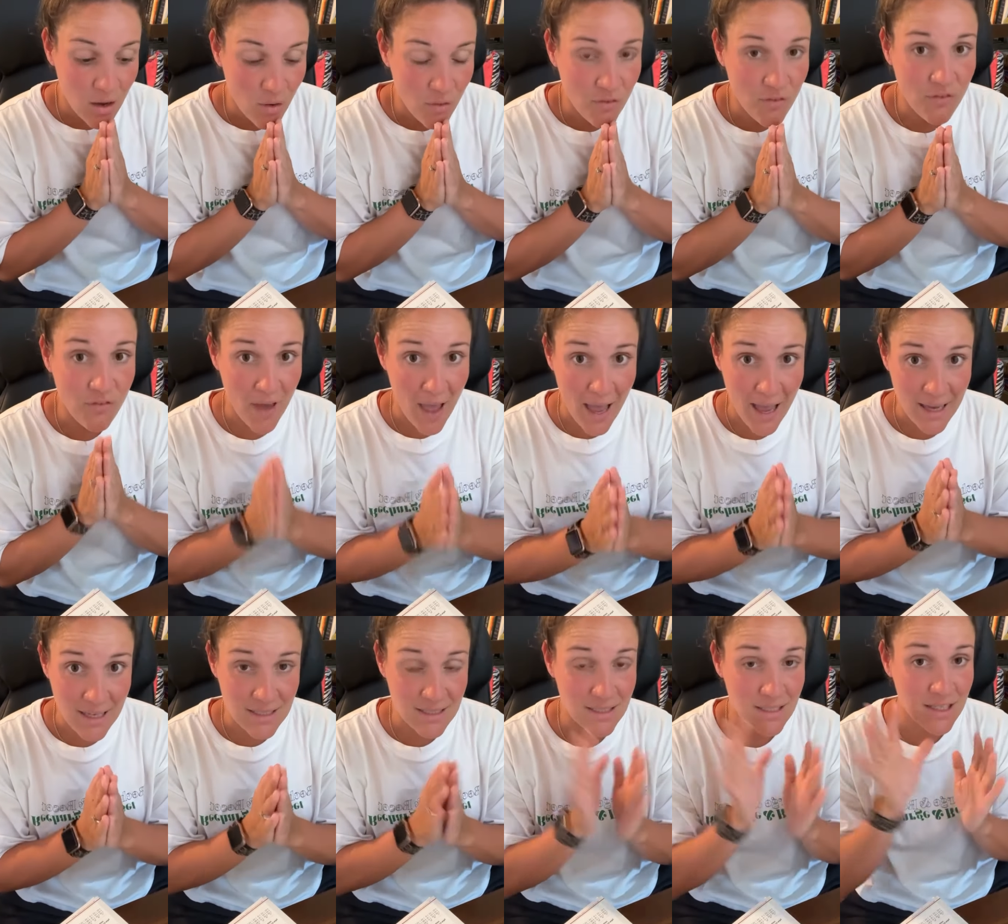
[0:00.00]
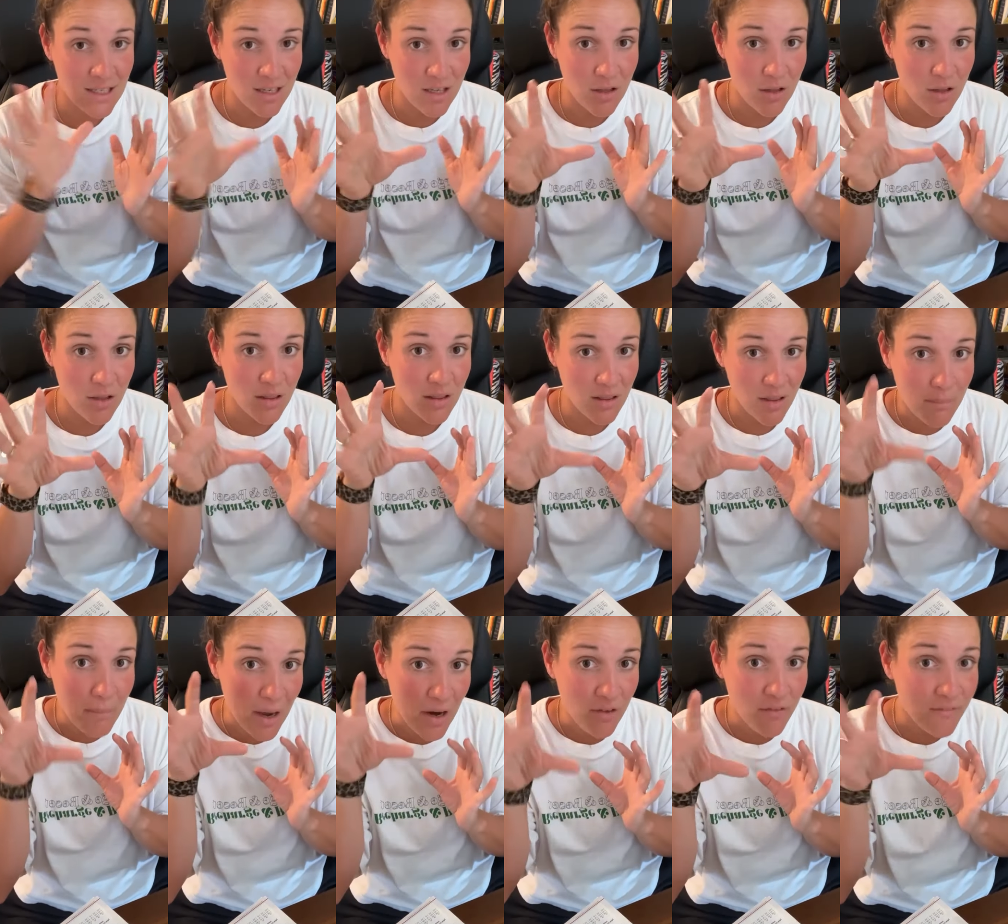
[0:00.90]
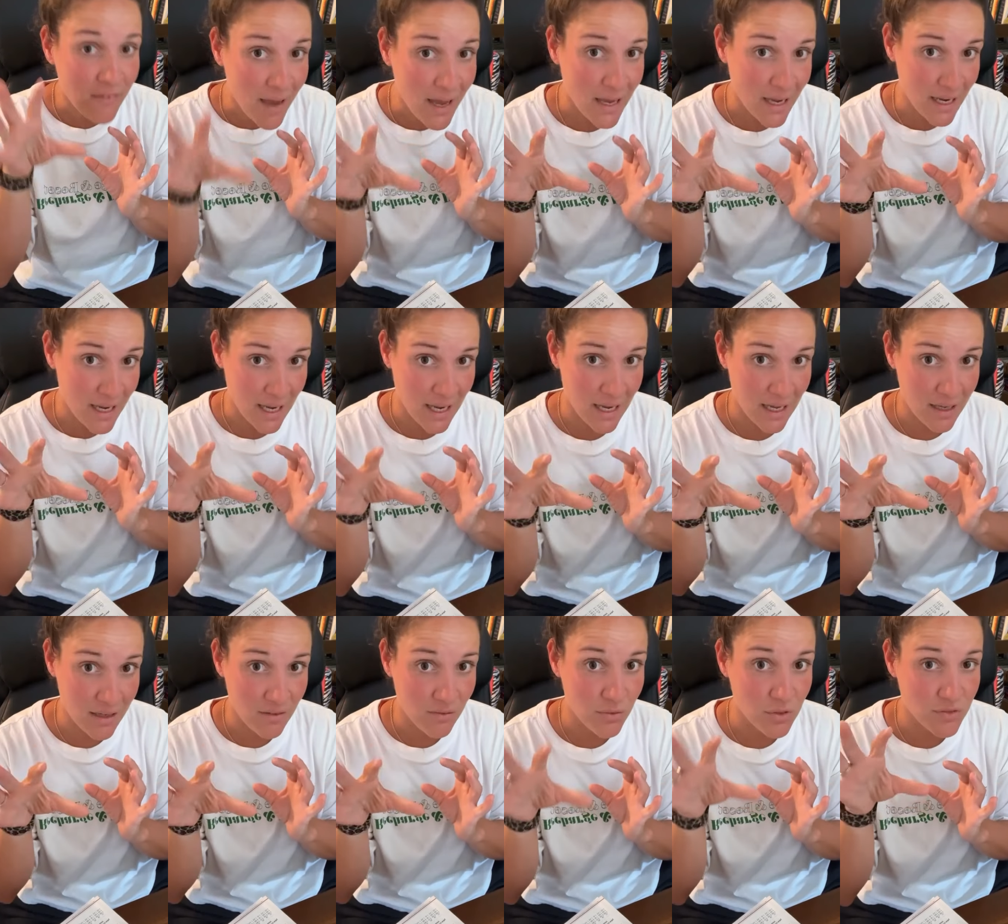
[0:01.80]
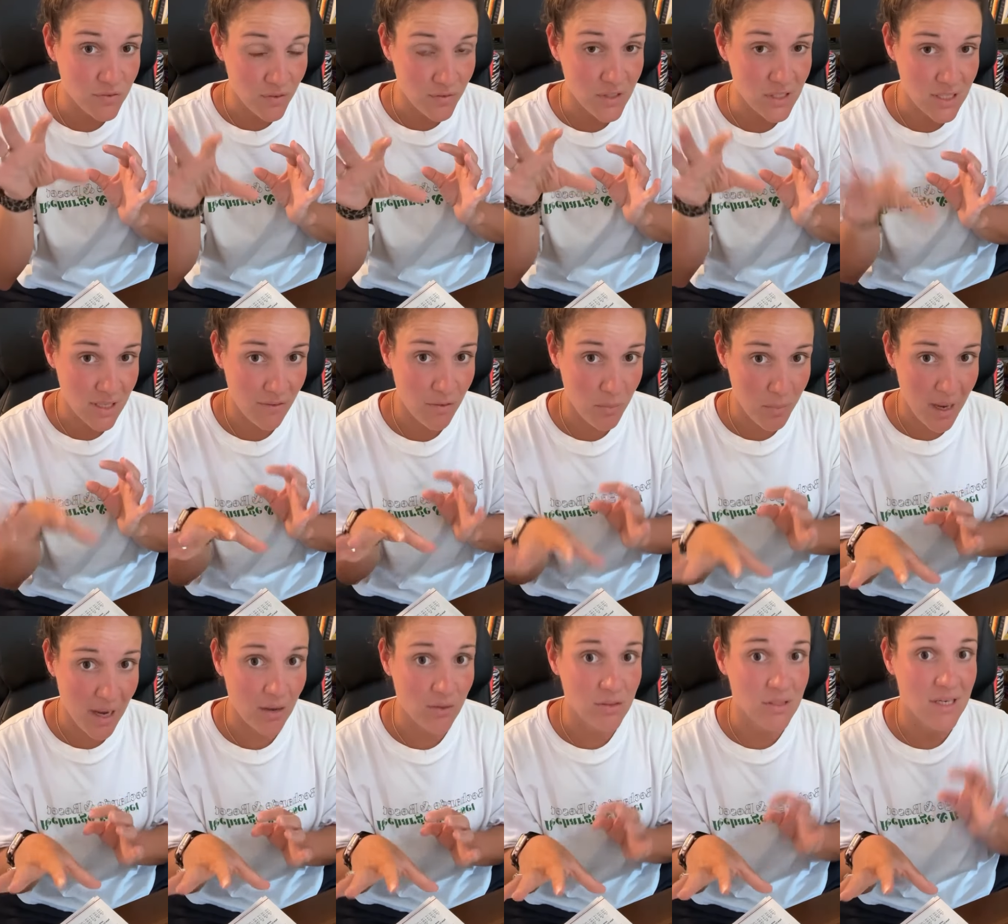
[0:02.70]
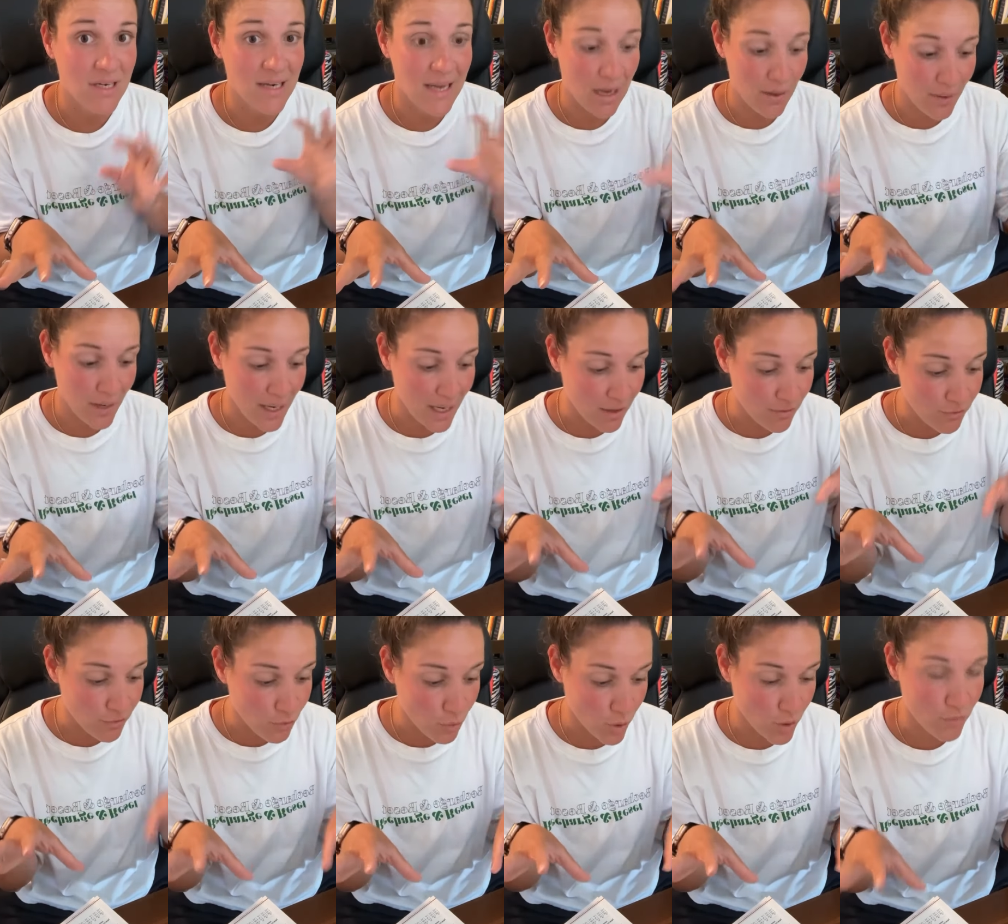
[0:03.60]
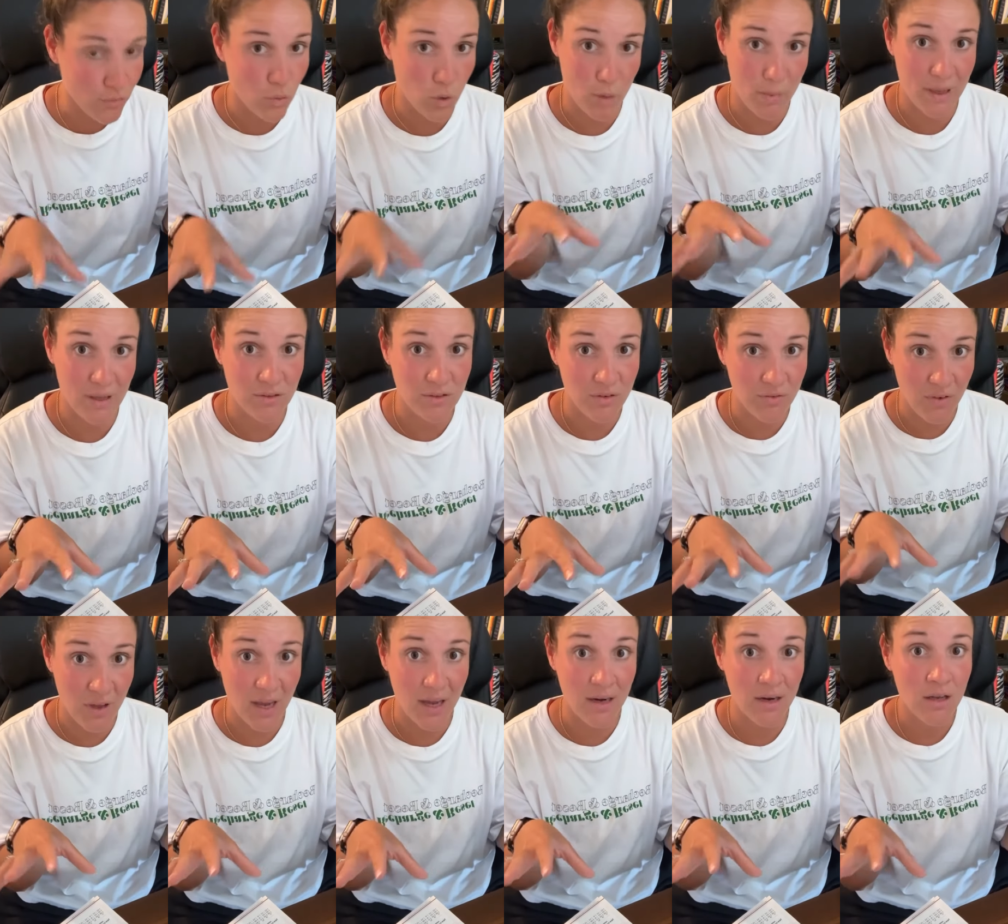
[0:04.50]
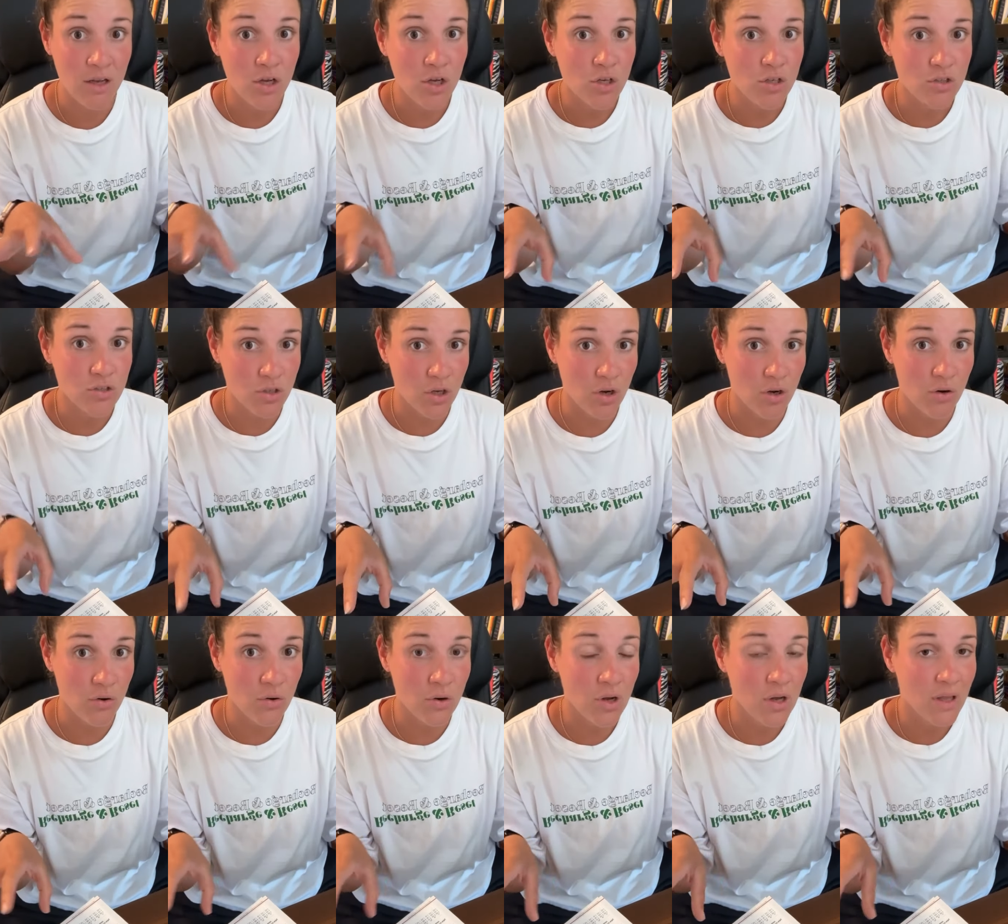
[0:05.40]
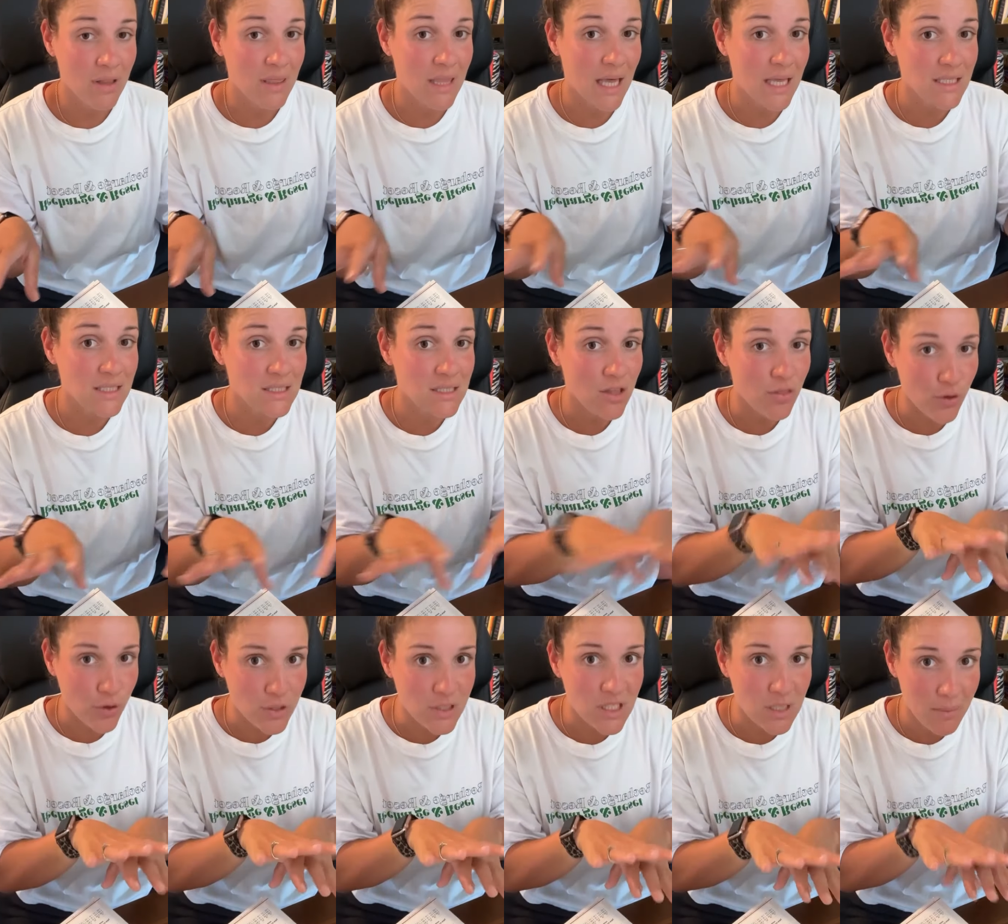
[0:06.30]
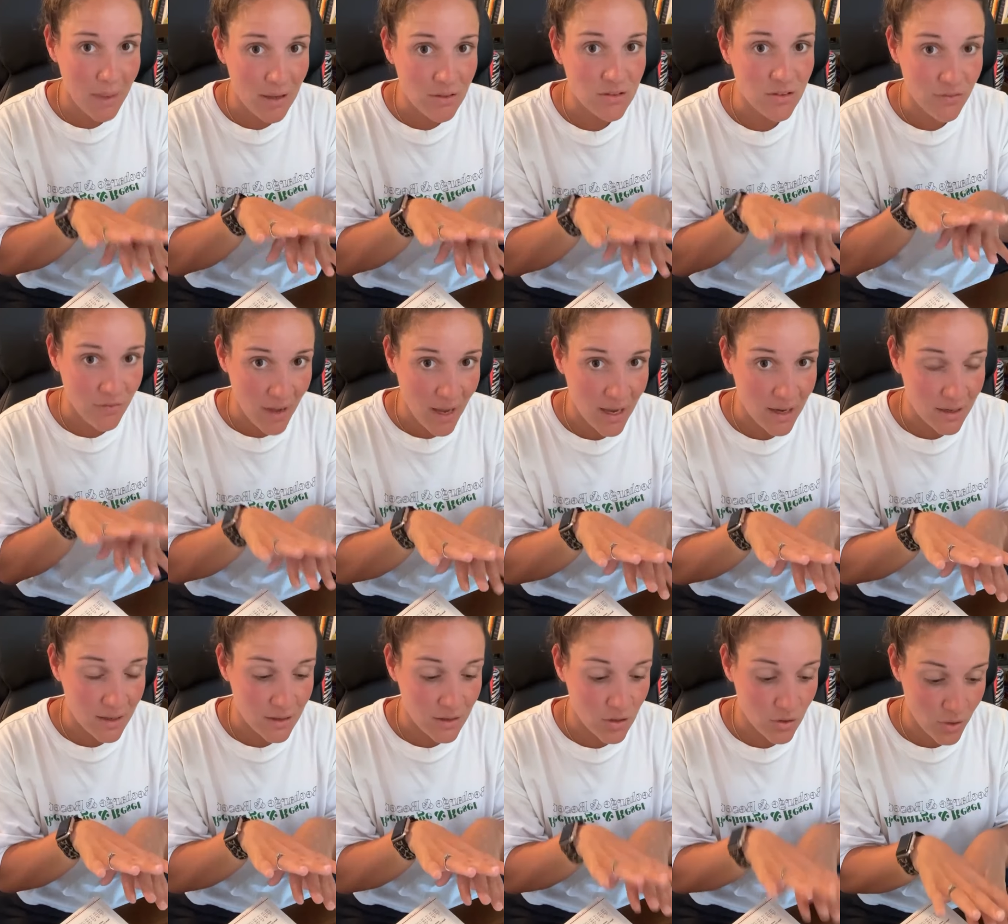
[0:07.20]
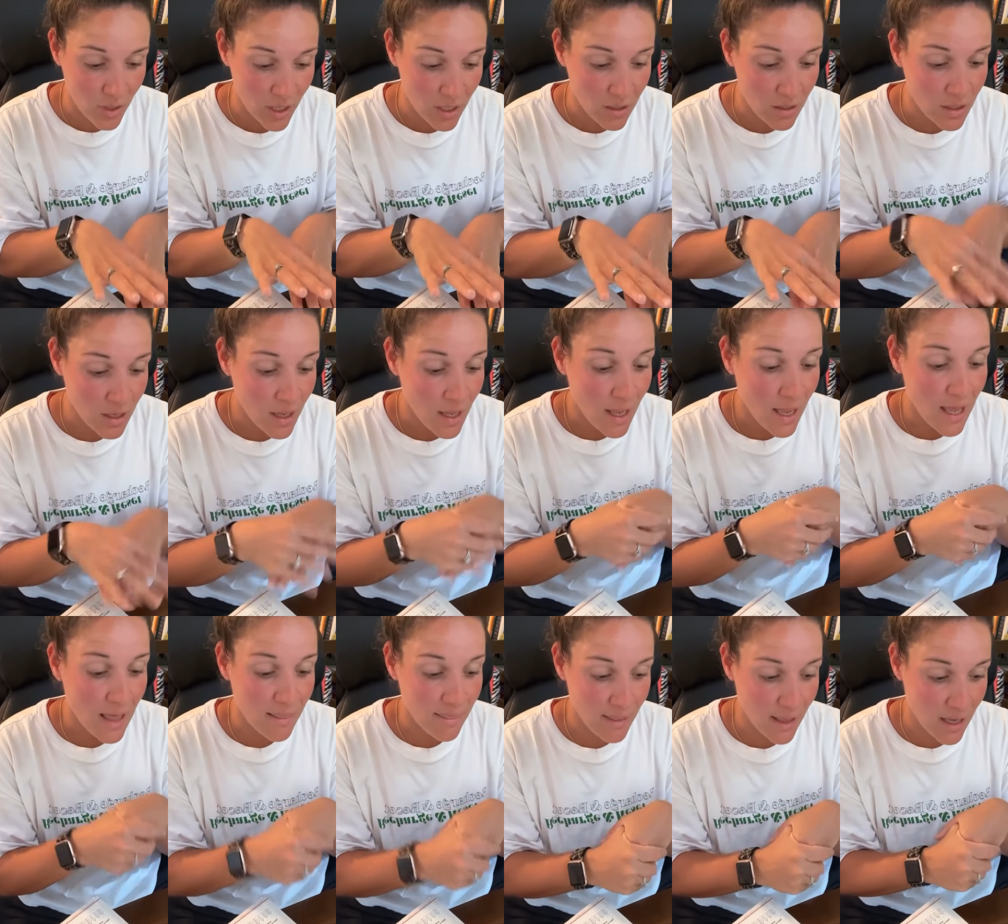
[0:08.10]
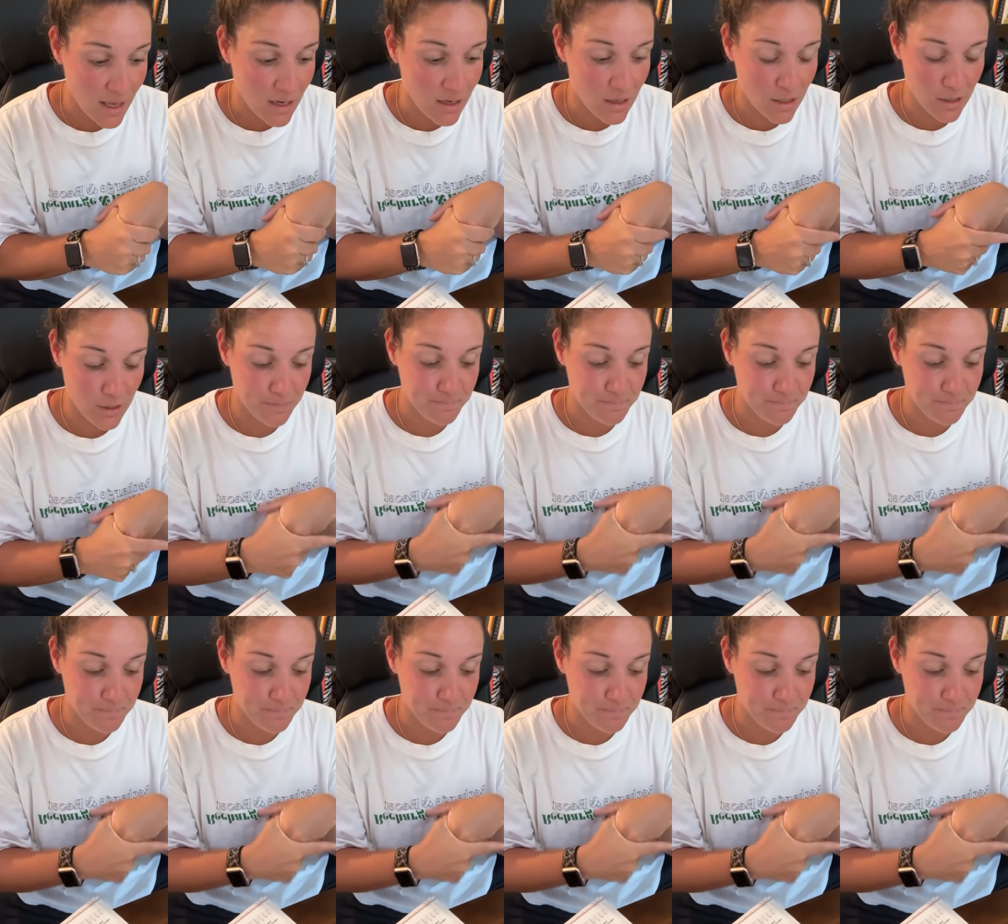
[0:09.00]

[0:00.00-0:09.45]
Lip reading: fat, the amount of fat I had was 57 pounds, and now I have 44 pounds of fat. So that's 13 pounds of fat, okay? And then